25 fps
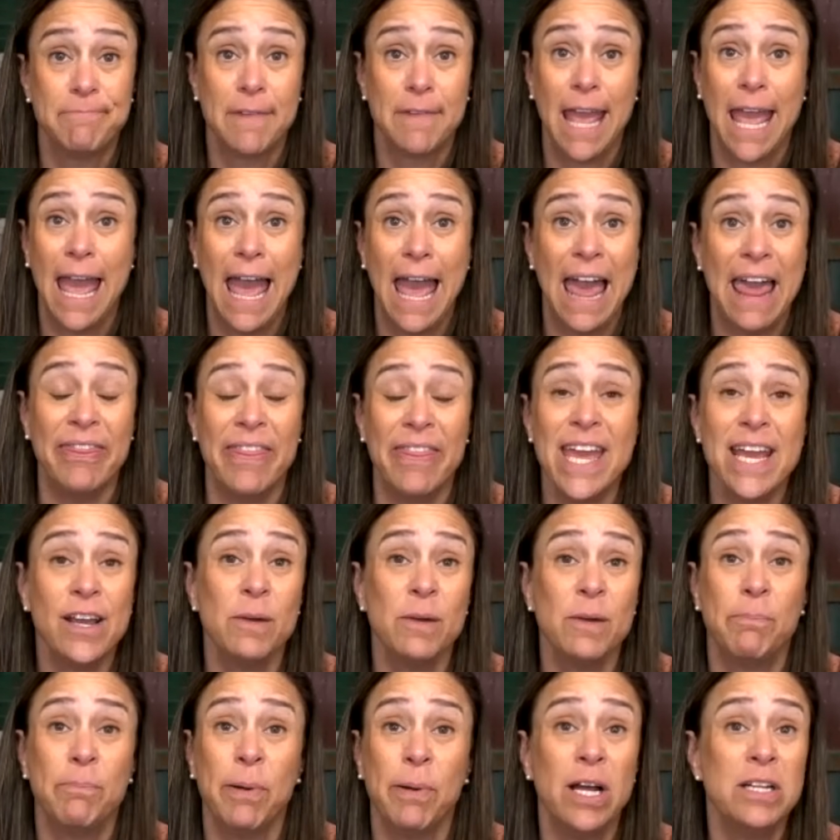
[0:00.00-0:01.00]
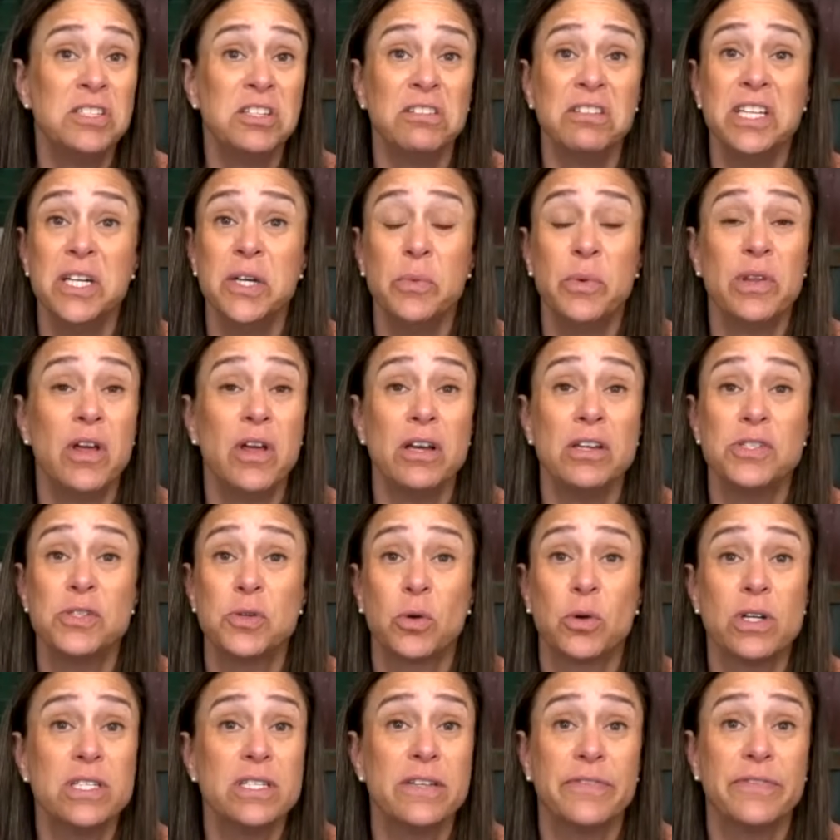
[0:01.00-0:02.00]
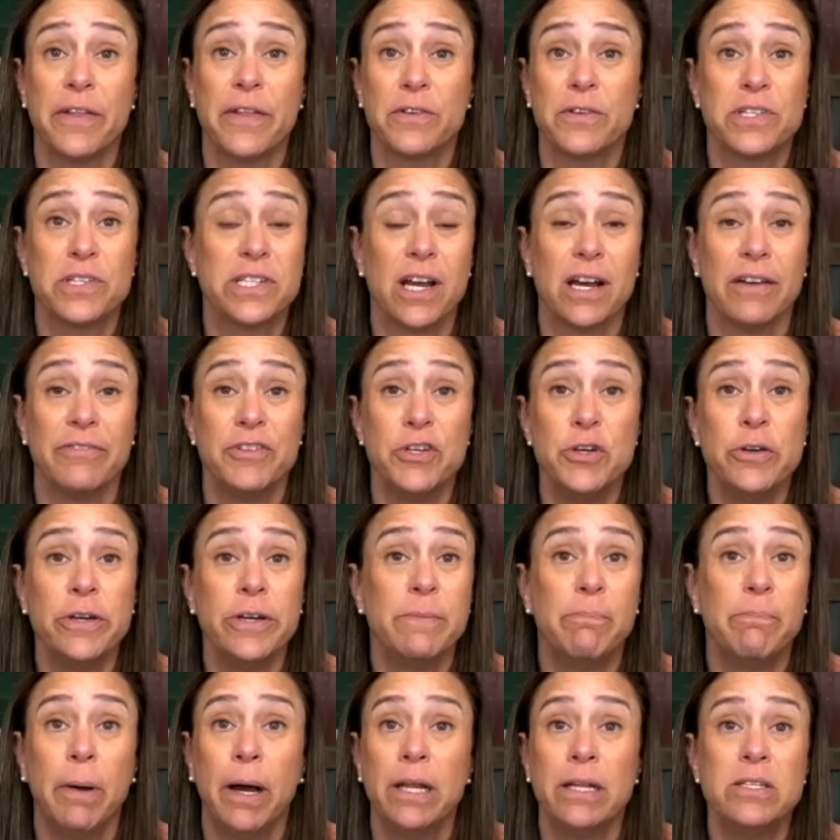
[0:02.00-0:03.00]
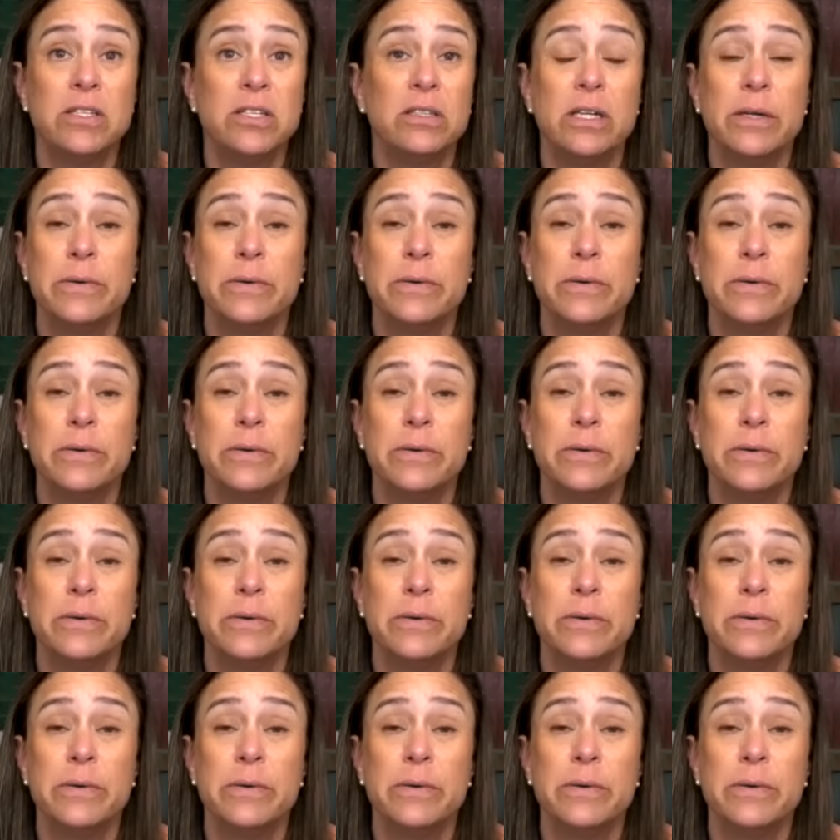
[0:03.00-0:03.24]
And they could bundle it with all sorts of other stuff. You could bundle it with